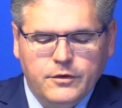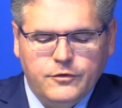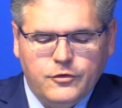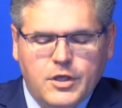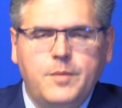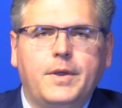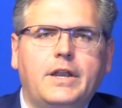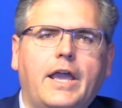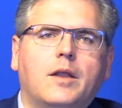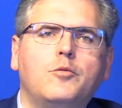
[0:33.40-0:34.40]
To keep
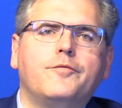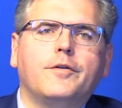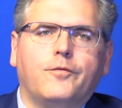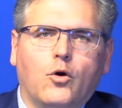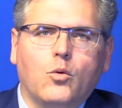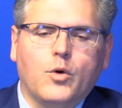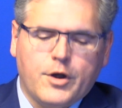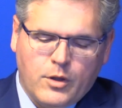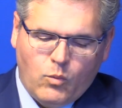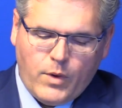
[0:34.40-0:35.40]
Indiana moving forward,
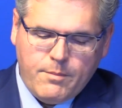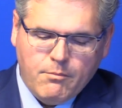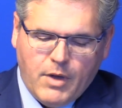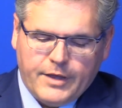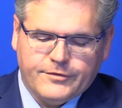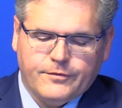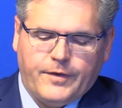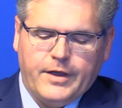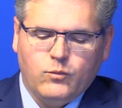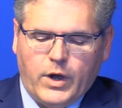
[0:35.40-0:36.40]
we must
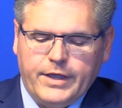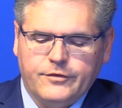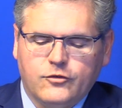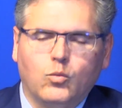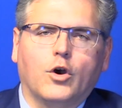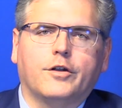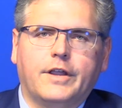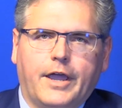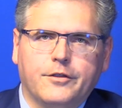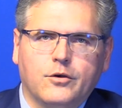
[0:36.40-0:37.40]
find ways to work
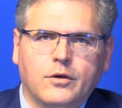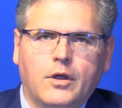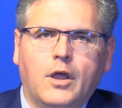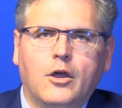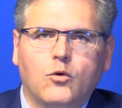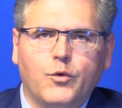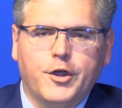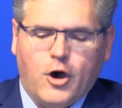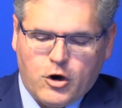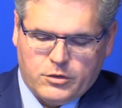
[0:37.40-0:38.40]
together,
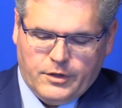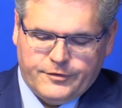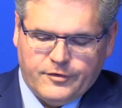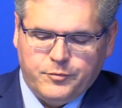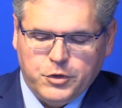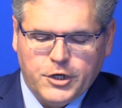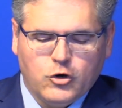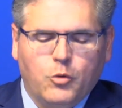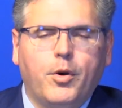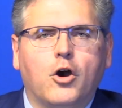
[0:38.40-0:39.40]
regardless of
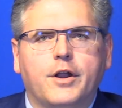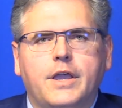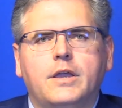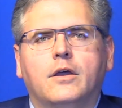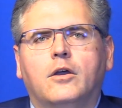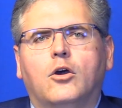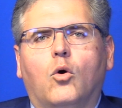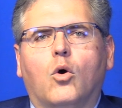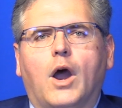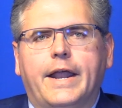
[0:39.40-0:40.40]
political party
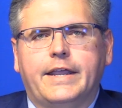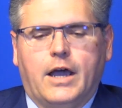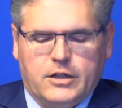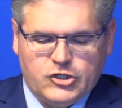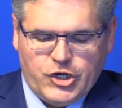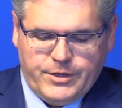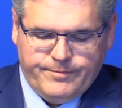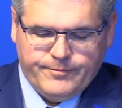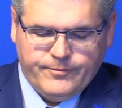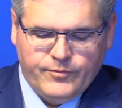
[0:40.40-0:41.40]
or ideology.
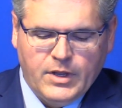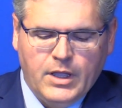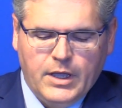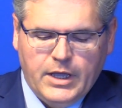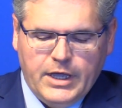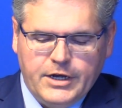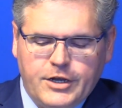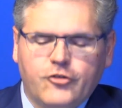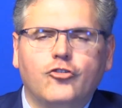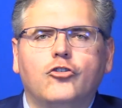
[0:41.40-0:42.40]
In
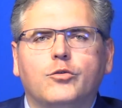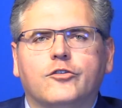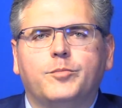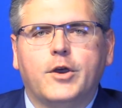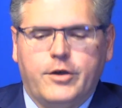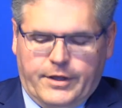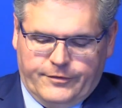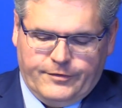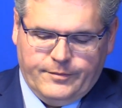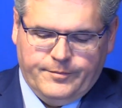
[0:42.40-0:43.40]
addition to
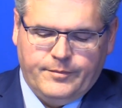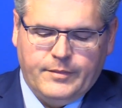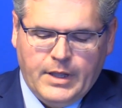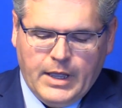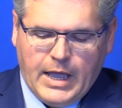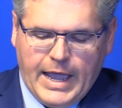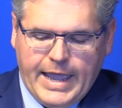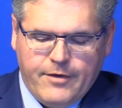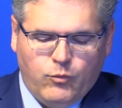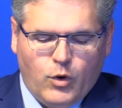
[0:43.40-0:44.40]
experience, I
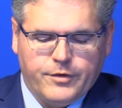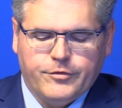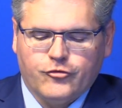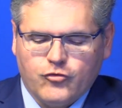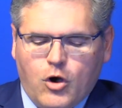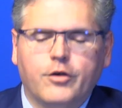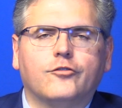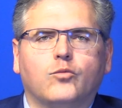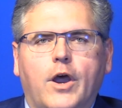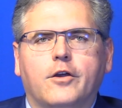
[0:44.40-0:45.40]
have one of the
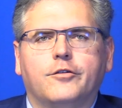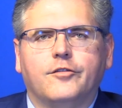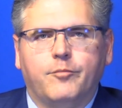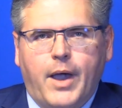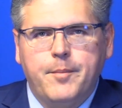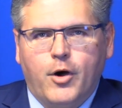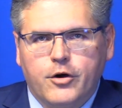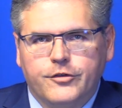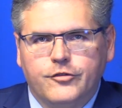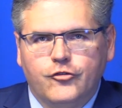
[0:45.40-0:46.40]
strongest records of
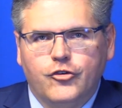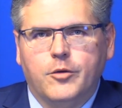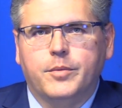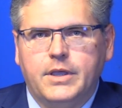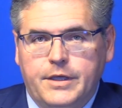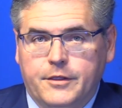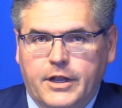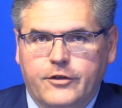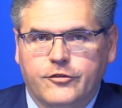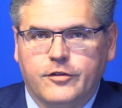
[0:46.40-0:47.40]
bipartisanship in the
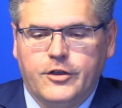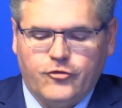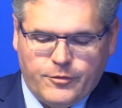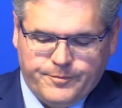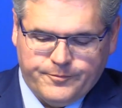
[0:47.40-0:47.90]
legislature,